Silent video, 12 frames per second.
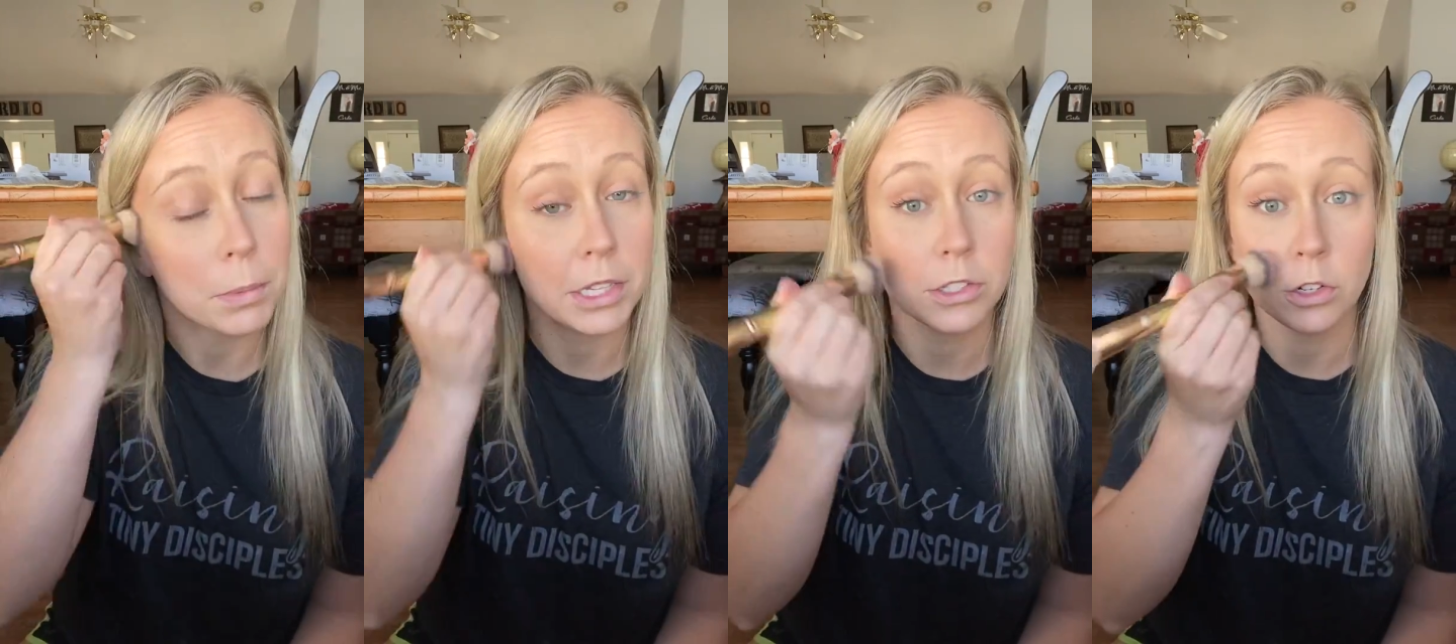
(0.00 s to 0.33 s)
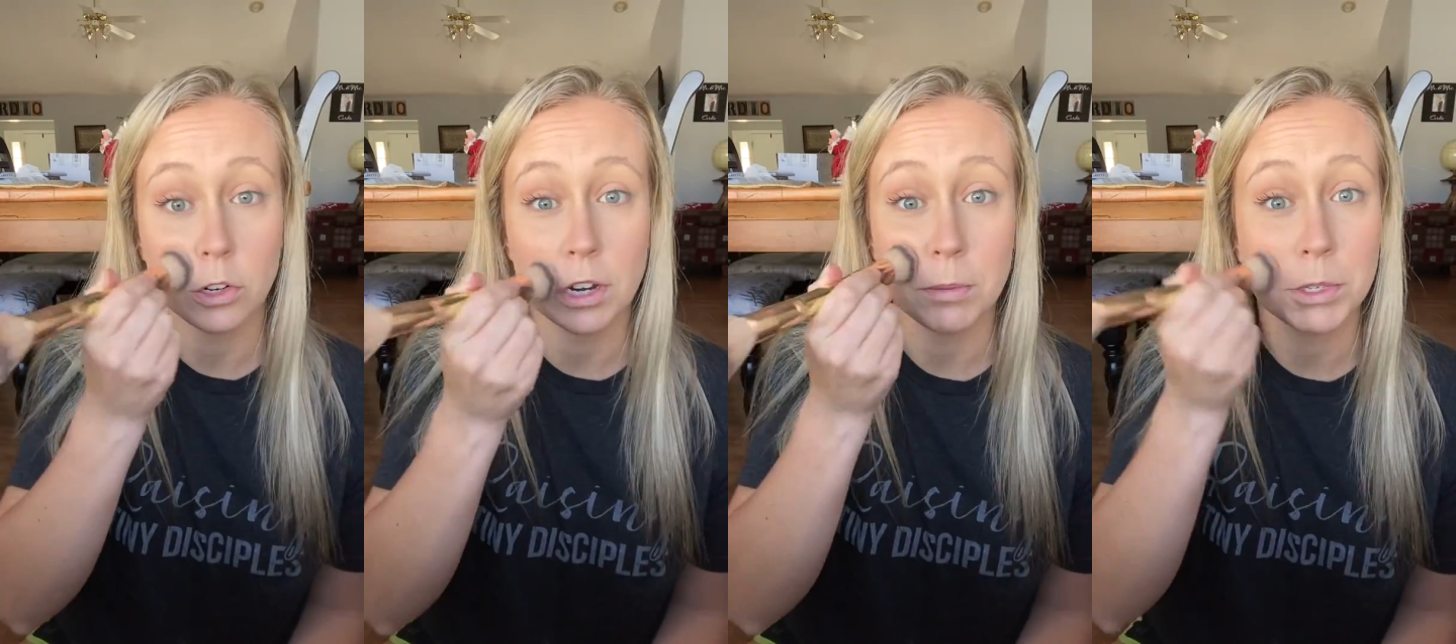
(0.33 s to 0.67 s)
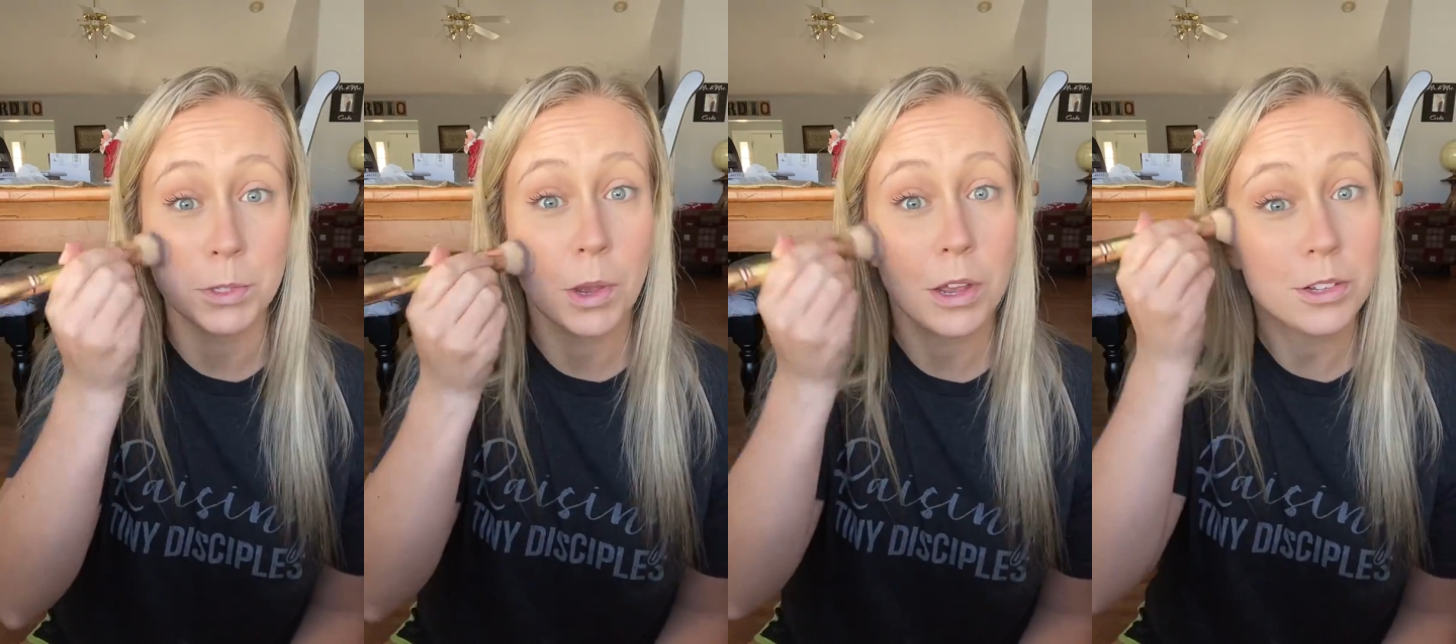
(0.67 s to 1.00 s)
It's a cream as
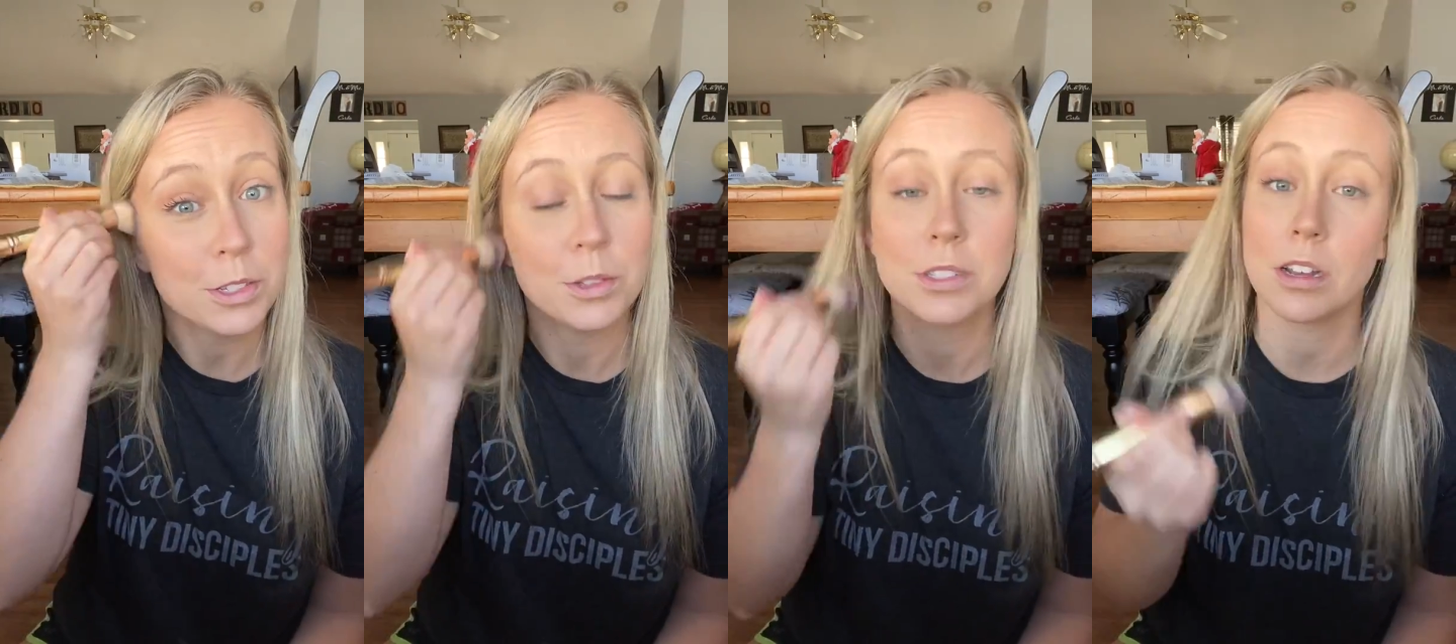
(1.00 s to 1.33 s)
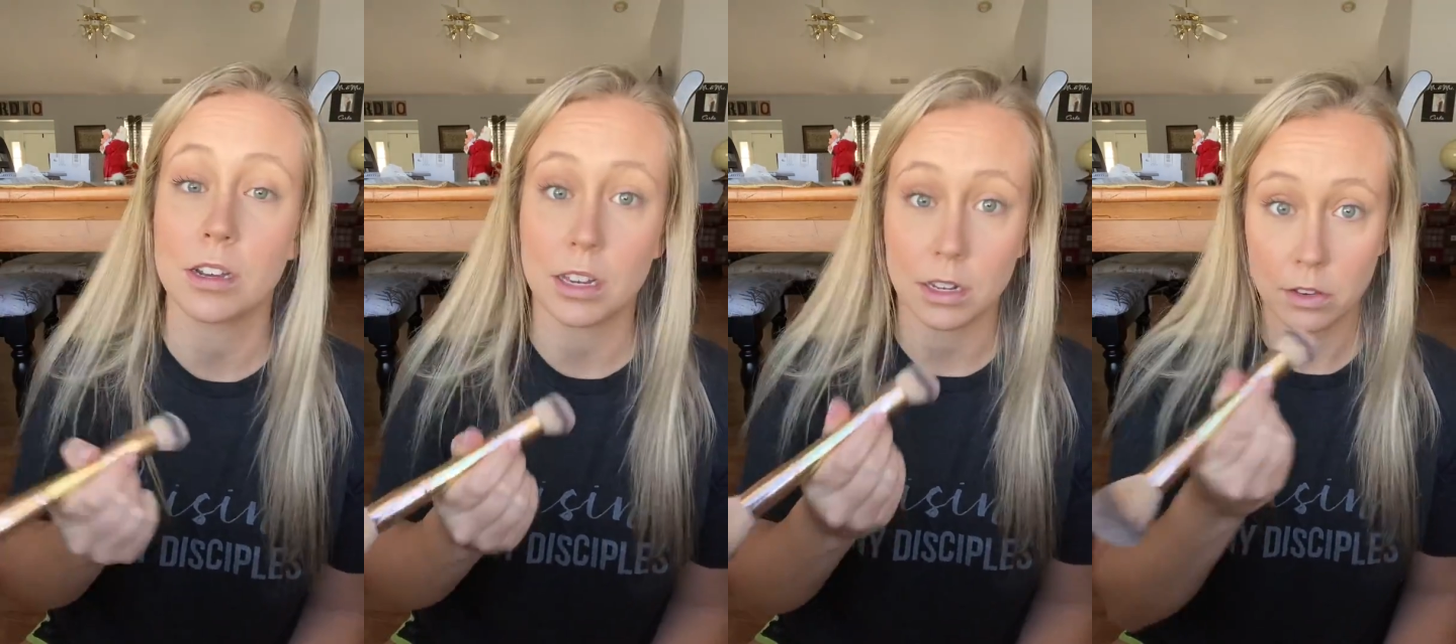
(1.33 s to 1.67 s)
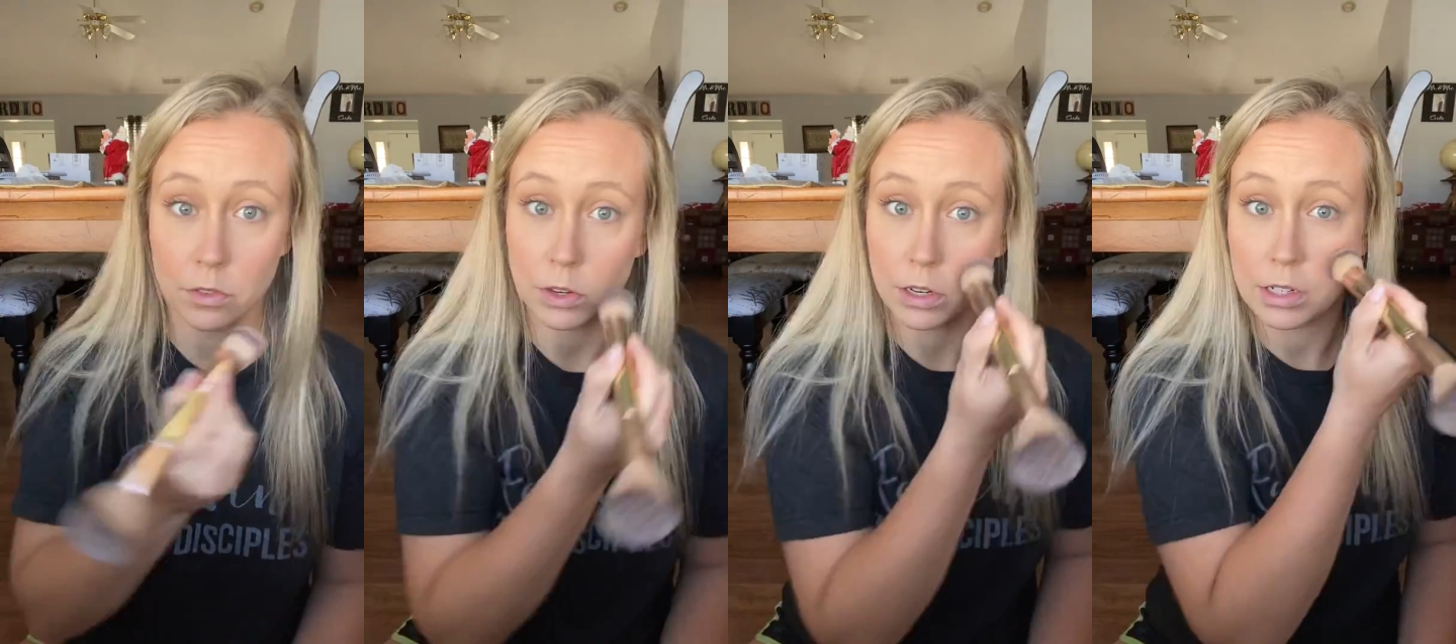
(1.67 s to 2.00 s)
well, so it's not gonna give
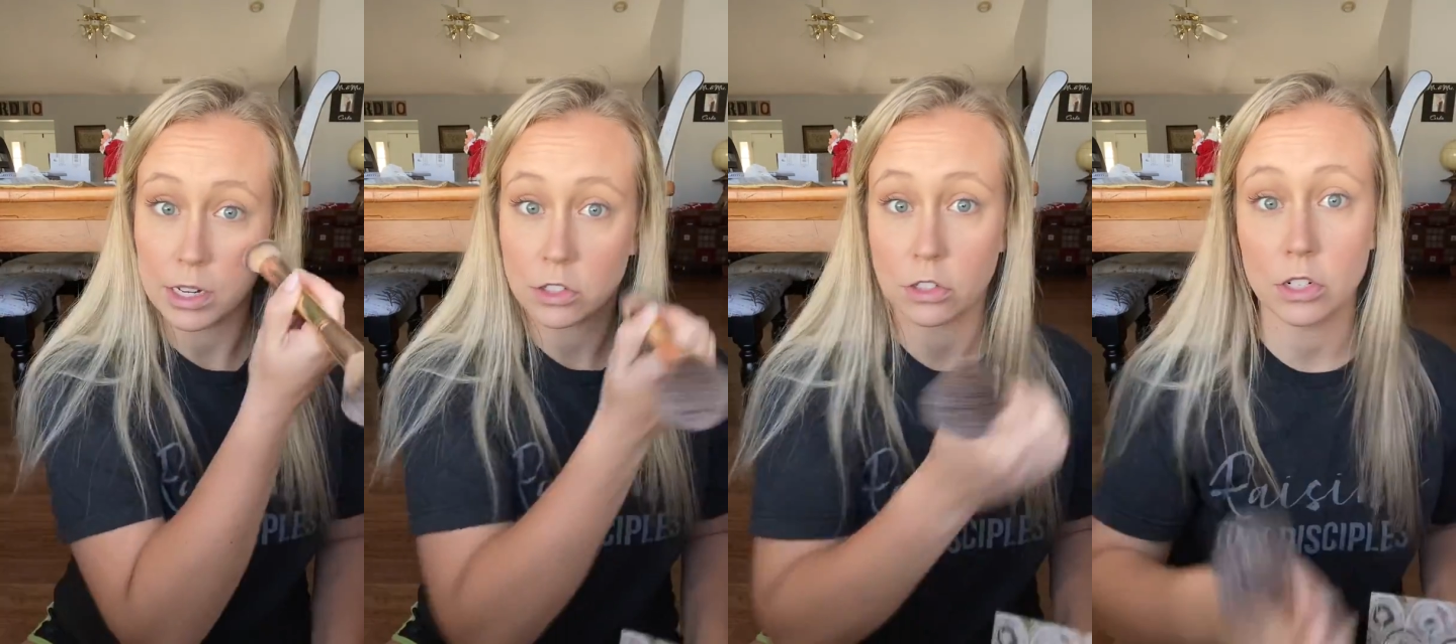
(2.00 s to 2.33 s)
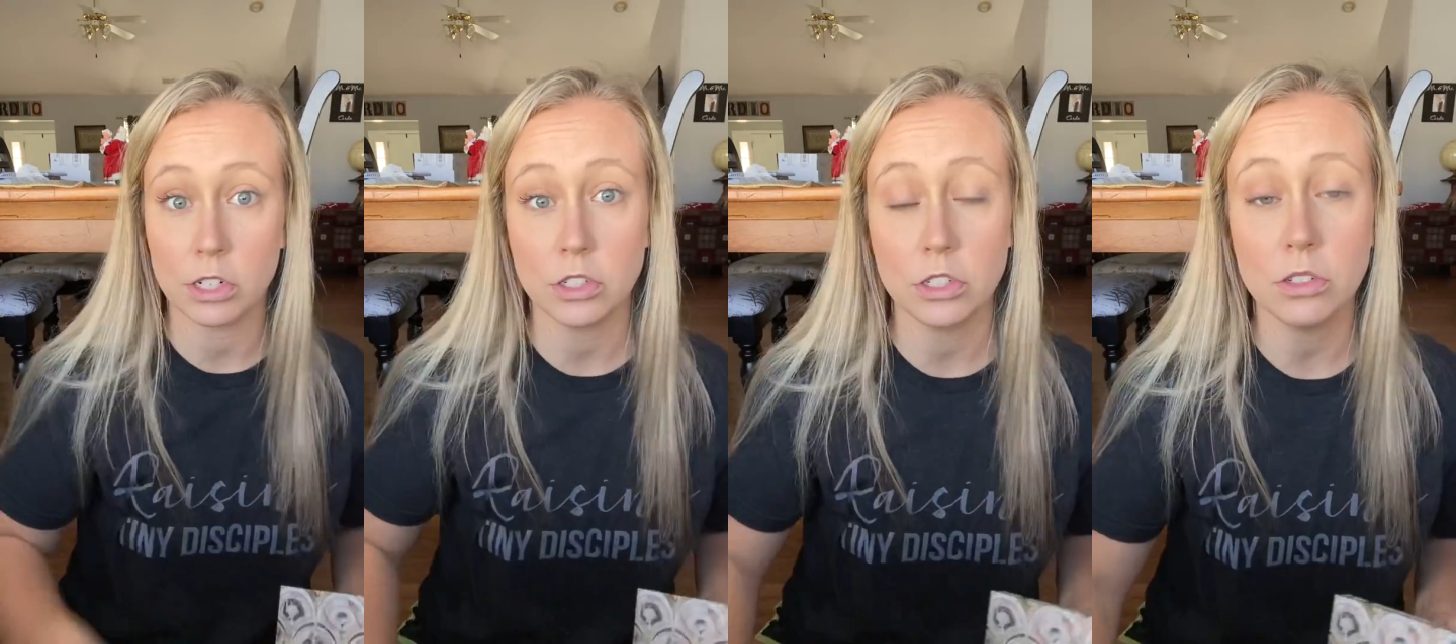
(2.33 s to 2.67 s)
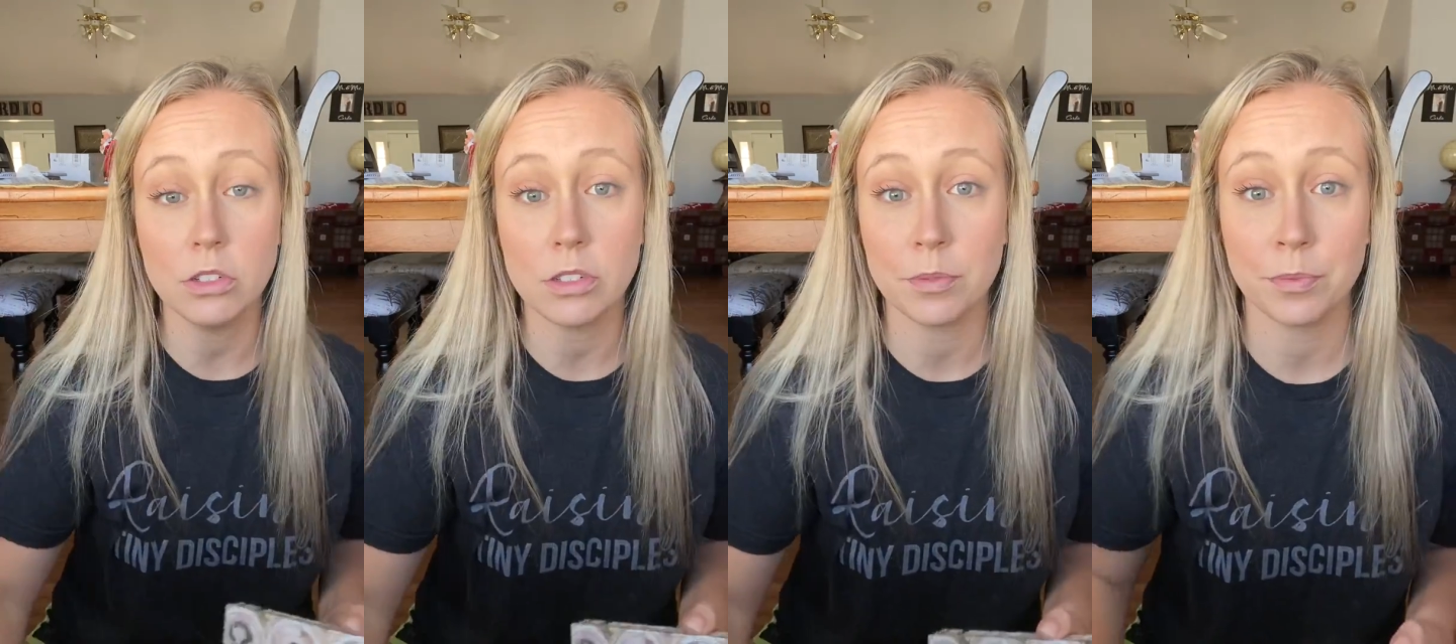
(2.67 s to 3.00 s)
you any texture issues.